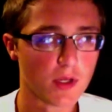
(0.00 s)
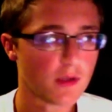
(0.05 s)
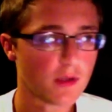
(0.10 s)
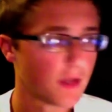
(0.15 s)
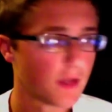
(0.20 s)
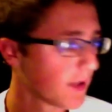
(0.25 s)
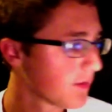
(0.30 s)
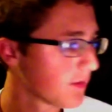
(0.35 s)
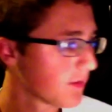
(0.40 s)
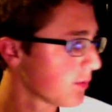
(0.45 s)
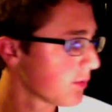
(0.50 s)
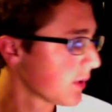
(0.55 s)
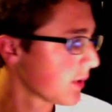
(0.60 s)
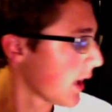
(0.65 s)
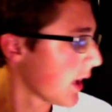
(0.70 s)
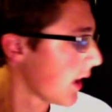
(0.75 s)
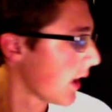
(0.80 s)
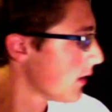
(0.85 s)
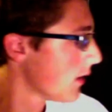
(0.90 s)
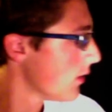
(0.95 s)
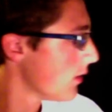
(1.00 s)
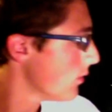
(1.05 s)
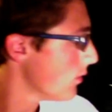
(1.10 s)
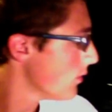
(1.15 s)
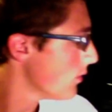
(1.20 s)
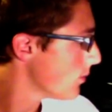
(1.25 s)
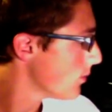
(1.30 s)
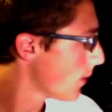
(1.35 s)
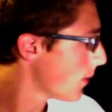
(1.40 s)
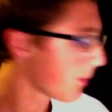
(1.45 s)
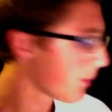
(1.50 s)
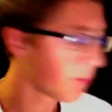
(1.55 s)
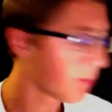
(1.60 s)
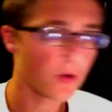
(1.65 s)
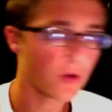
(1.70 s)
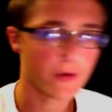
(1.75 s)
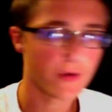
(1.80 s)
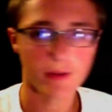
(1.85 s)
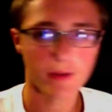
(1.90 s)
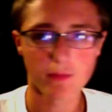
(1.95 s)
that's what I use my
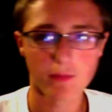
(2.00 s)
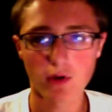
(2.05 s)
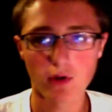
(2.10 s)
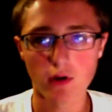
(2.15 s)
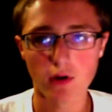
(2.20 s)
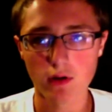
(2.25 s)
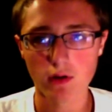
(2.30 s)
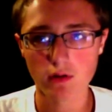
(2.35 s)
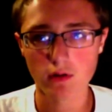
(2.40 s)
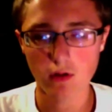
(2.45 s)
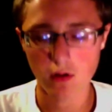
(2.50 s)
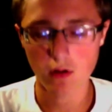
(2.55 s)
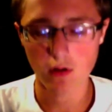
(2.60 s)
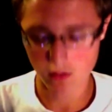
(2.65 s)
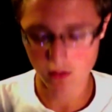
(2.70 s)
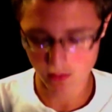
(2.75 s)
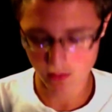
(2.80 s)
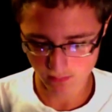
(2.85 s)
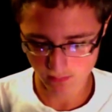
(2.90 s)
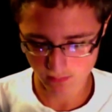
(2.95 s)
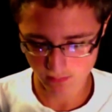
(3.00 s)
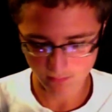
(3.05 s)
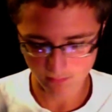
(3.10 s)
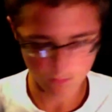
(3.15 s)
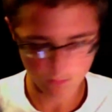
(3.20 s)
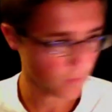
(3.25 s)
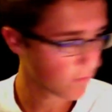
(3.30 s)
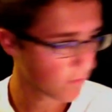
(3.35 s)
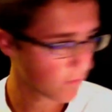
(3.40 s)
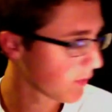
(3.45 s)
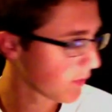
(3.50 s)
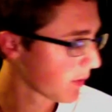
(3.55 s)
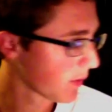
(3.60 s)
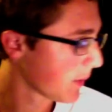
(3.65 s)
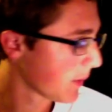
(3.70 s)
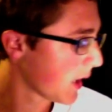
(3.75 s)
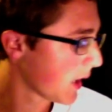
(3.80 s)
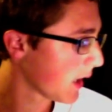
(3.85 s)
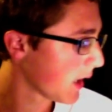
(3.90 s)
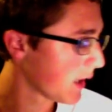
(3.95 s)
programs are on for
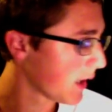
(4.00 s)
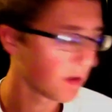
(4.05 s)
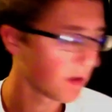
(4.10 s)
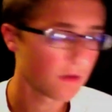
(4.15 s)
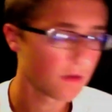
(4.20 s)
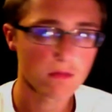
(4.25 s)
my